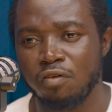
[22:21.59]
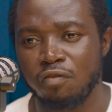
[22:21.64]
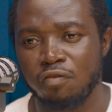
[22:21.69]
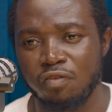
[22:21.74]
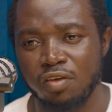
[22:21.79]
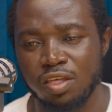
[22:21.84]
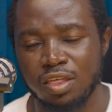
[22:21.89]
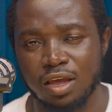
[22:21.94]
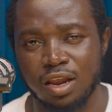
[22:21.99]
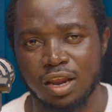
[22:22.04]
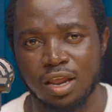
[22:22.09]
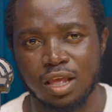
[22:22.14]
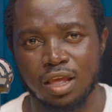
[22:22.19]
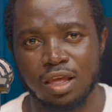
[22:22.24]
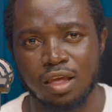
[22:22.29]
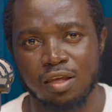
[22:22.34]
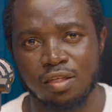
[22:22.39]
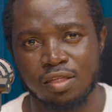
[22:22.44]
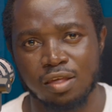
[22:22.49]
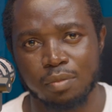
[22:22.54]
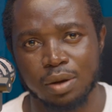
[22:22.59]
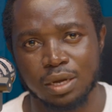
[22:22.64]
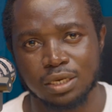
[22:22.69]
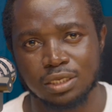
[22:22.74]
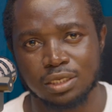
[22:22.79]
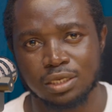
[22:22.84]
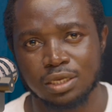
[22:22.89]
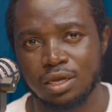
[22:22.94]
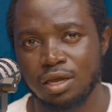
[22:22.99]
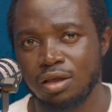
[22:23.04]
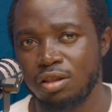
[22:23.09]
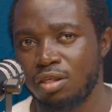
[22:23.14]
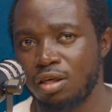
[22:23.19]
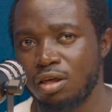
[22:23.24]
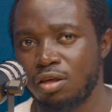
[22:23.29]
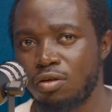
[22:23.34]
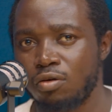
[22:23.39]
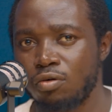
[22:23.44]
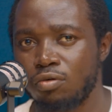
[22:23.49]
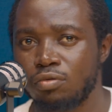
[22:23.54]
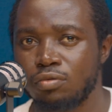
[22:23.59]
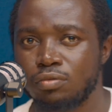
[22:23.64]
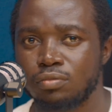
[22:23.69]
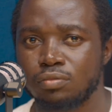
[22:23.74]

featuring Essymart. Thank you.